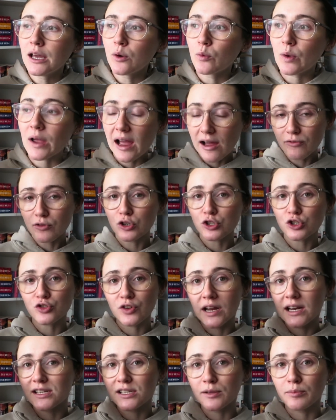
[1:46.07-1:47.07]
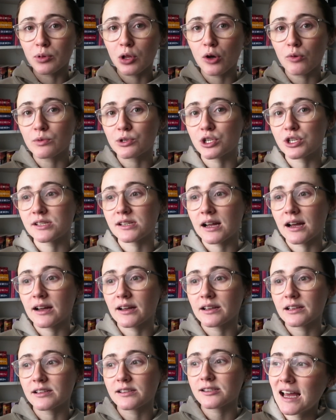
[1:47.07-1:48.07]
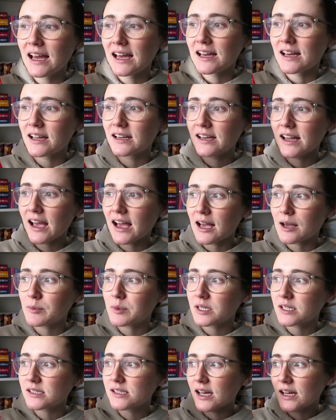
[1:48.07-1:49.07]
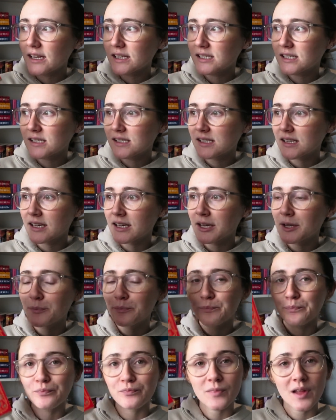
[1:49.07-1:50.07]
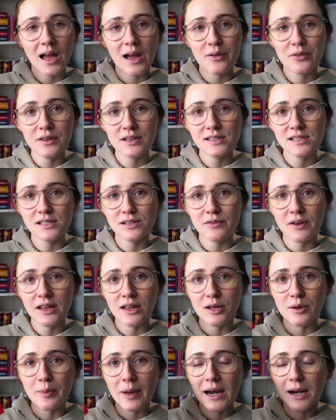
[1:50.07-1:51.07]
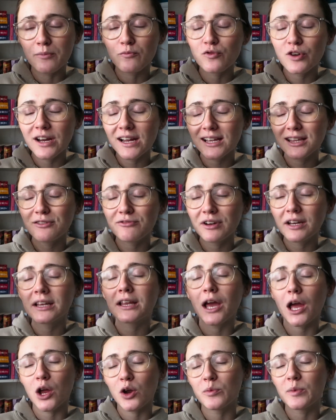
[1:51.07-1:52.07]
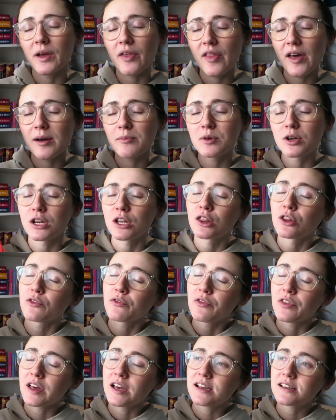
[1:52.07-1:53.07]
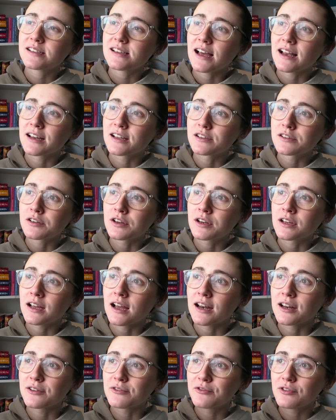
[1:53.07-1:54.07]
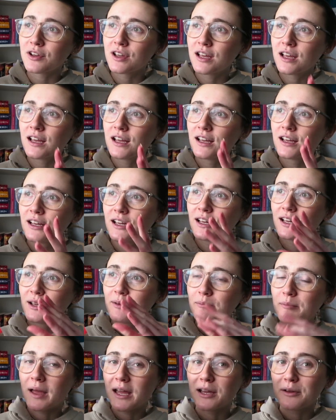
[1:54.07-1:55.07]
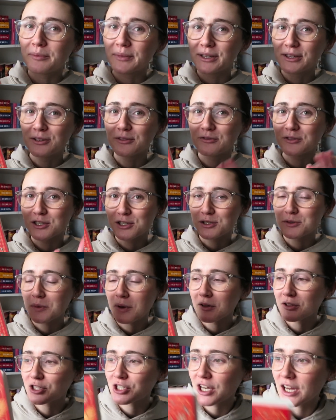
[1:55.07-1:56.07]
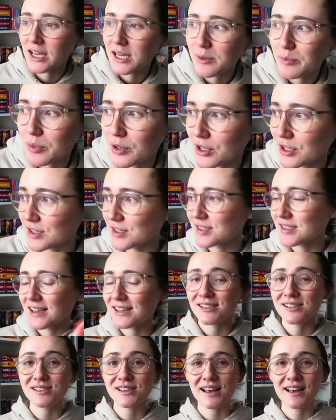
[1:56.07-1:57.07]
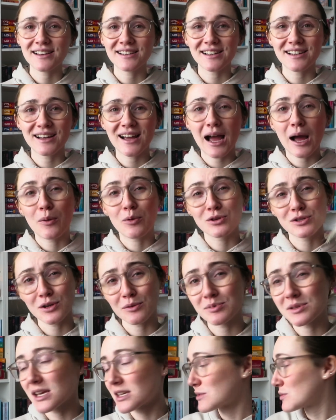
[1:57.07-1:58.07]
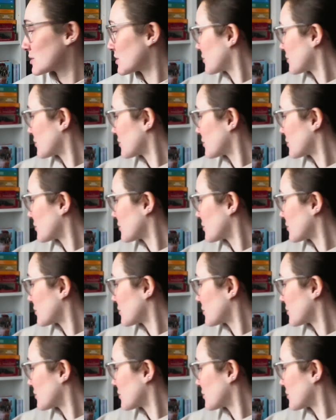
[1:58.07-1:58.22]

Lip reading: We have got straight into the plot, which is nice. And yeah, I'm excited to see how things develop, and I'm really hoping that I'm going to love this and it's going to kind of make me love the duology, because as I said, I wasn't obsessed with